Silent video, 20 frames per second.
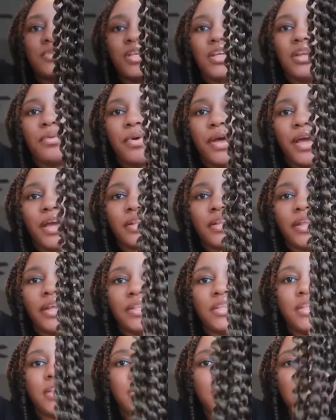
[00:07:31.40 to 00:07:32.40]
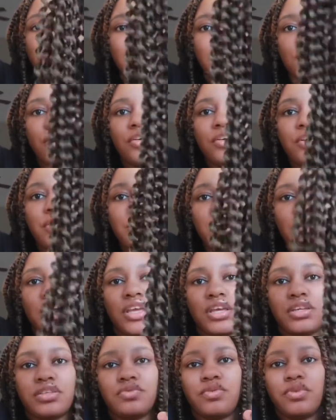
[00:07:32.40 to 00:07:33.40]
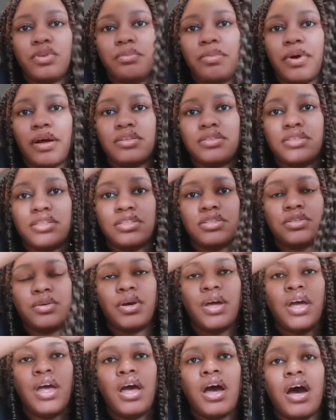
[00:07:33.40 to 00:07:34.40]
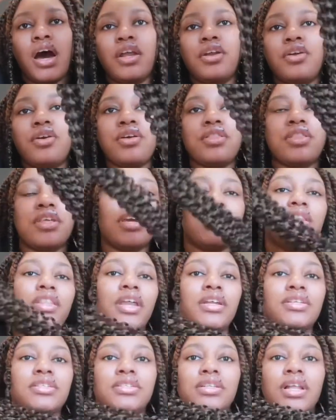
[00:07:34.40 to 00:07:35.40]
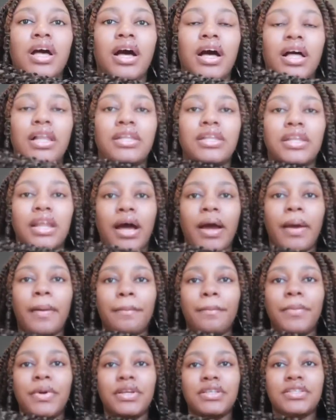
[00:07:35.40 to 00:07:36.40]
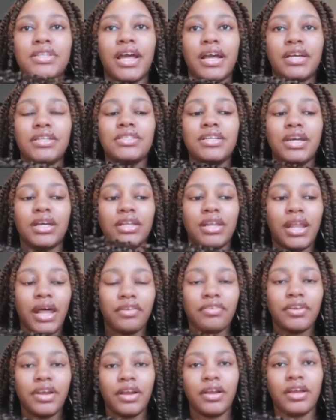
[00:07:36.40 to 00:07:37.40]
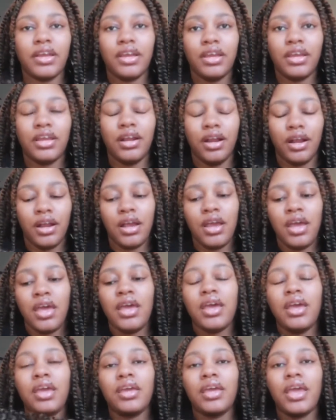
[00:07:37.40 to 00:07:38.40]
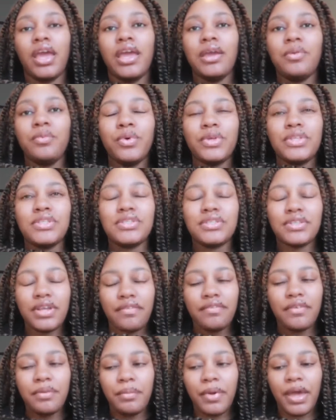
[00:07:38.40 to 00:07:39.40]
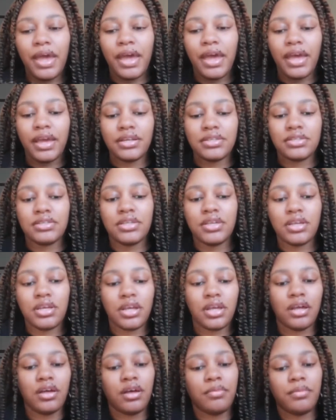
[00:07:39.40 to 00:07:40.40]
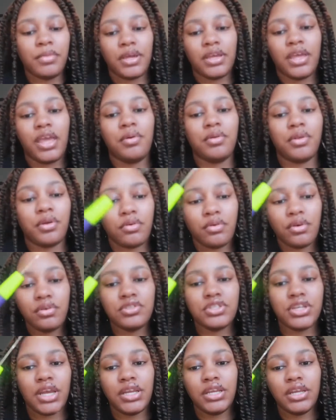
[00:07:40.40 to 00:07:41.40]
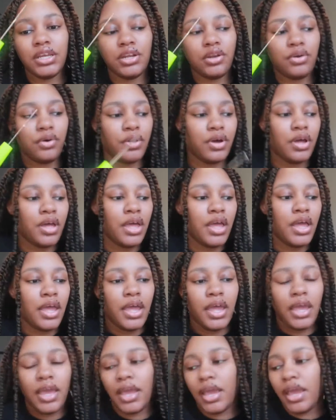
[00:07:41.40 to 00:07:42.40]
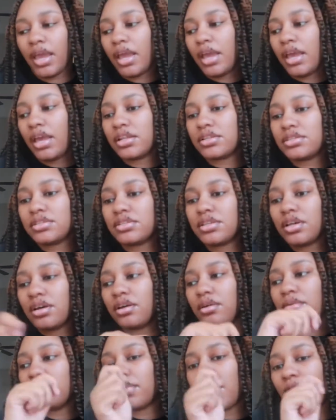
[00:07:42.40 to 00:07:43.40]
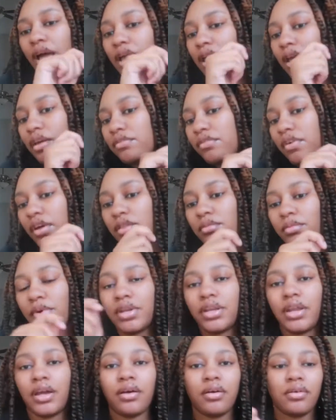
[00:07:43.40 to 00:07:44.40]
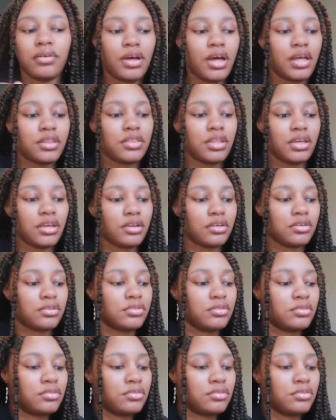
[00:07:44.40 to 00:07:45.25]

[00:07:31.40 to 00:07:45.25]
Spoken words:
in a pack like this. I know you're thinking it's really bouncy too. I know you're thinking that it's not a lot, but it's actually a lot of hair in here. It came with 7 packs. It came with a crochet needle and some, I can't find them right now.